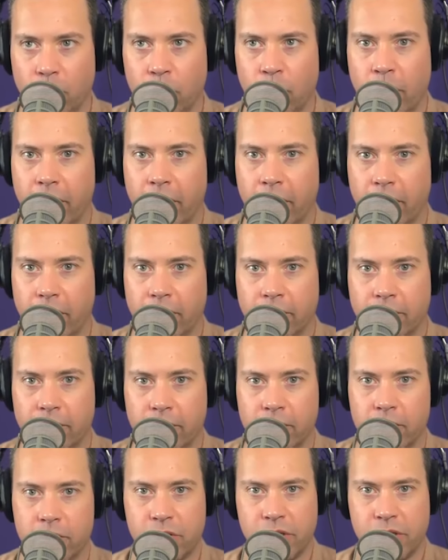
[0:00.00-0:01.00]
where
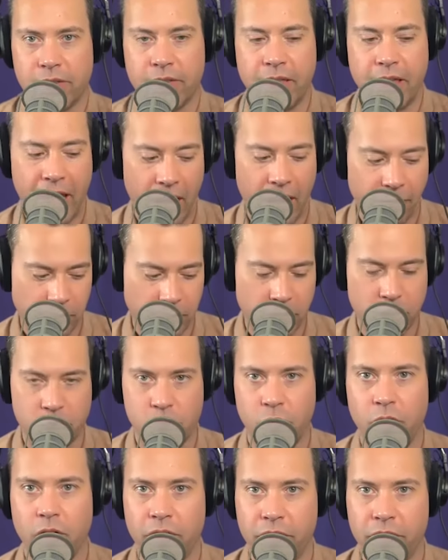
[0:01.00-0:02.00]
she, they have to
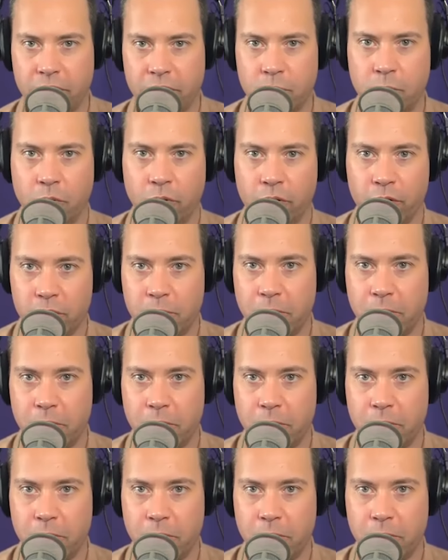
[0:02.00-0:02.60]
control all these borders.